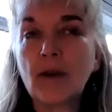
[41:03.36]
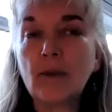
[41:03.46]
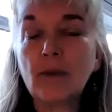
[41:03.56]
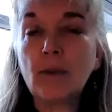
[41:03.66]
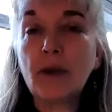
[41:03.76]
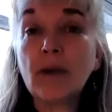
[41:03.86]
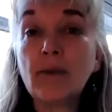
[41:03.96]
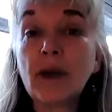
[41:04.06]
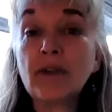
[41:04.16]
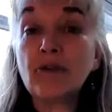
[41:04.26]
When we come
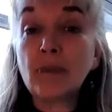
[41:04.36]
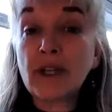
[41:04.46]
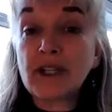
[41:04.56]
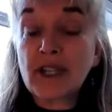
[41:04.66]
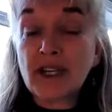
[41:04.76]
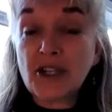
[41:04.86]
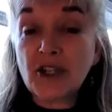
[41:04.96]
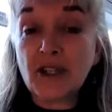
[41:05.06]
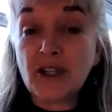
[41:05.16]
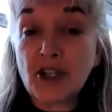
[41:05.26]
out of
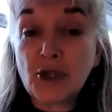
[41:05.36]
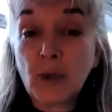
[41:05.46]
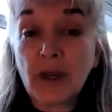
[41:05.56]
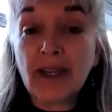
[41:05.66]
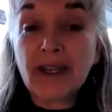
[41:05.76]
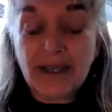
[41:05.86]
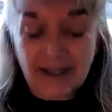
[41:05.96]
meditation in this way,